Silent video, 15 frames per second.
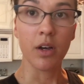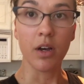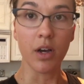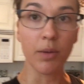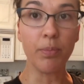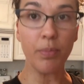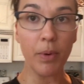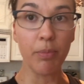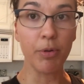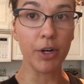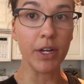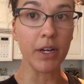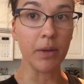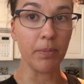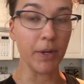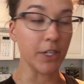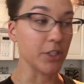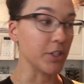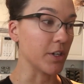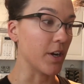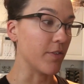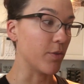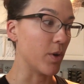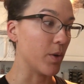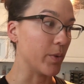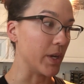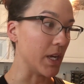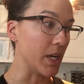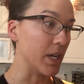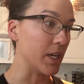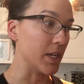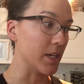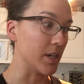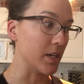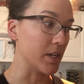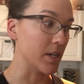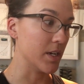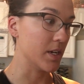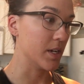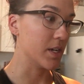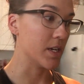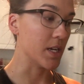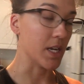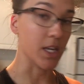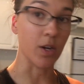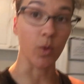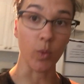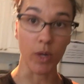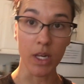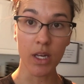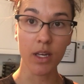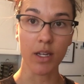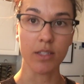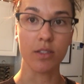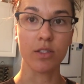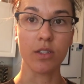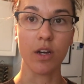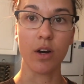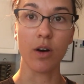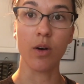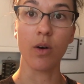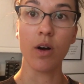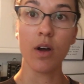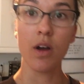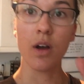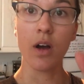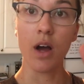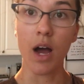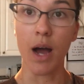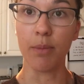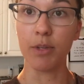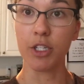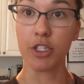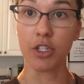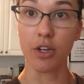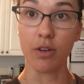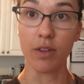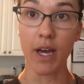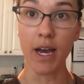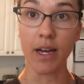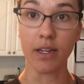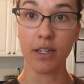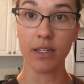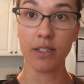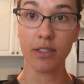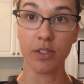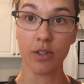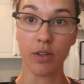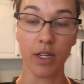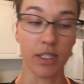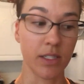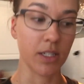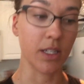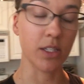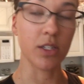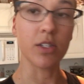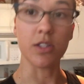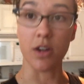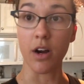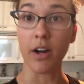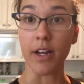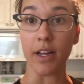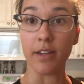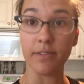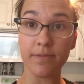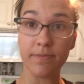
a pretty good picture of what we eat in a week, and so I'm going to show you that. So let's get started.